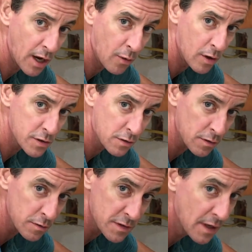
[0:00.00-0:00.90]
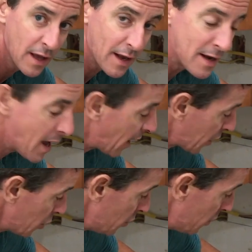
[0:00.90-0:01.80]
drywall screws.
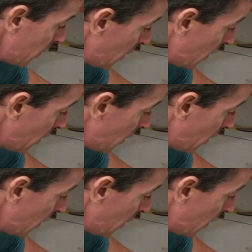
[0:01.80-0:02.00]
Not good.